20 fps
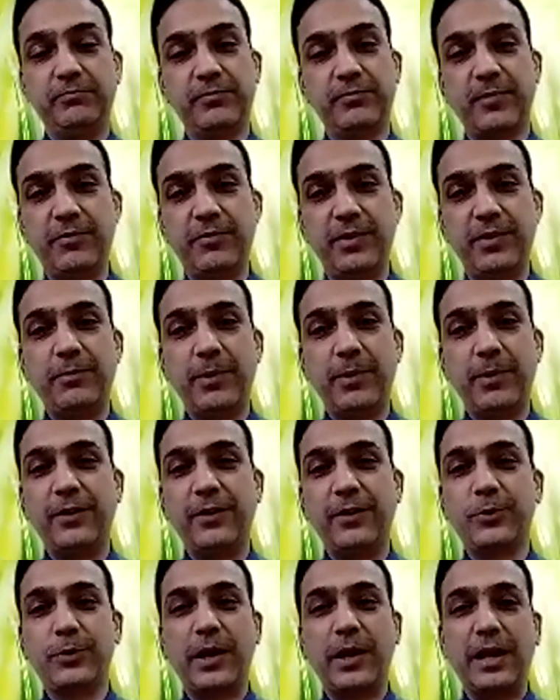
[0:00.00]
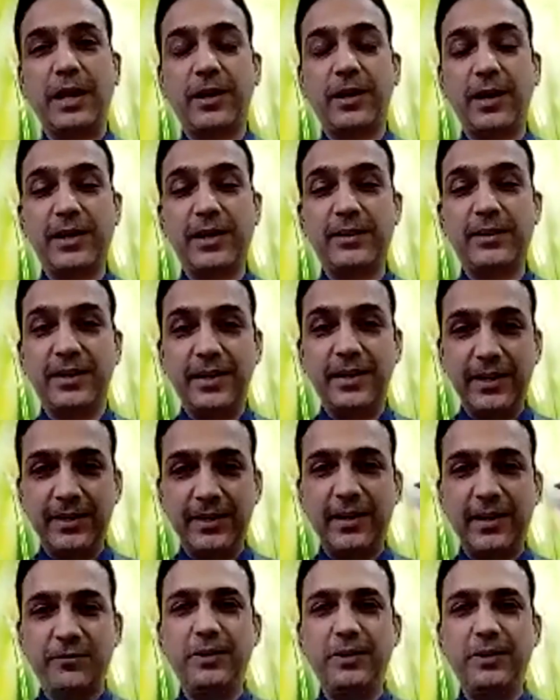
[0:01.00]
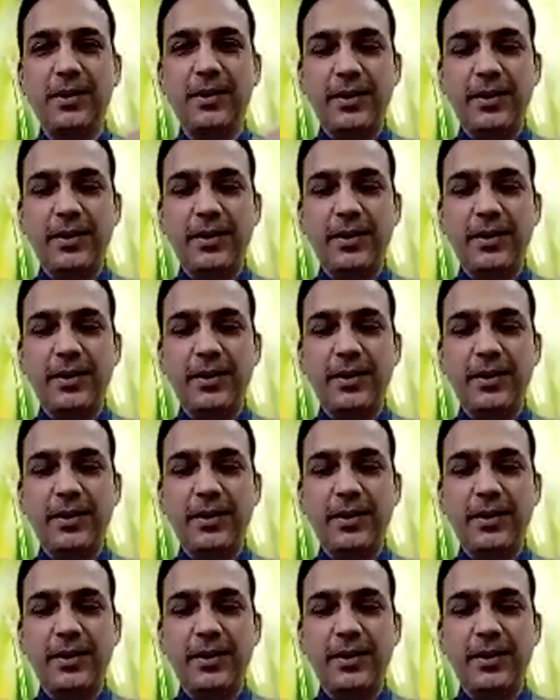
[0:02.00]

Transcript: We might have to collect the data. We've